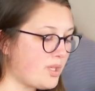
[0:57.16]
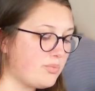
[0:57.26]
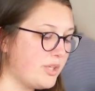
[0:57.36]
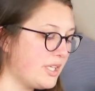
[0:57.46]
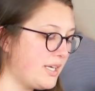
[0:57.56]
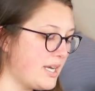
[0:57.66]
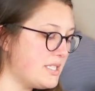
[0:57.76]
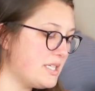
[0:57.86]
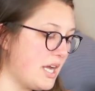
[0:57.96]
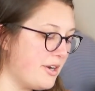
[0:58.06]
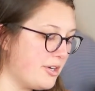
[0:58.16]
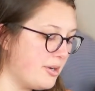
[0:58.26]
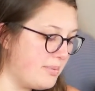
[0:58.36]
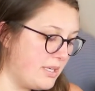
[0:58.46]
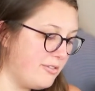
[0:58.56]
Really nice and
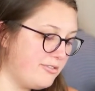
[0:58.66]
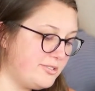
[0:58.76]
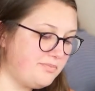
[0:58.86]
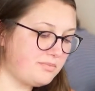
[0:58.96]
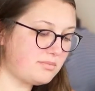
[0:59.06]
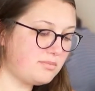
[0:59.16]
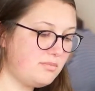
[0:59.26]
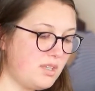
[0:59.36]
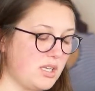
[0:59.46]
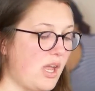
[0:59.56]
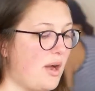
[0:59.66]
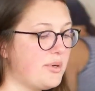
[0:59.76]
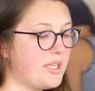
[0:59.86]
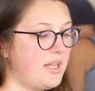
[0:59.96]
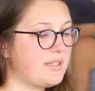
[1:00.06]
tender beef. Yeah, I
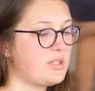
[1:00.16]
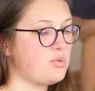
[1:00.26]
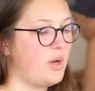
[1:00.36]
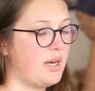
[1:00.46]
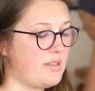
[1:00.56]
really like this one.